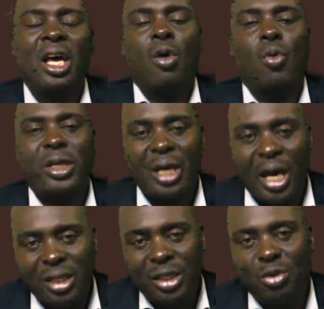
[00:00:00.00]
what
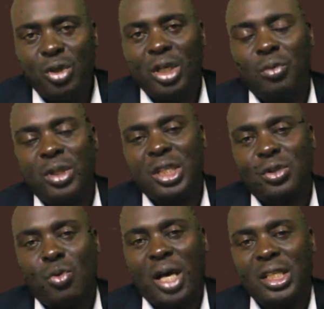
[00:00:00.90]
are they doing with this
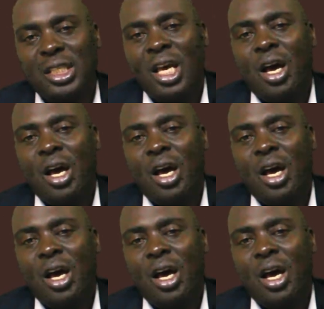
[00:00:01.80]
Quartz?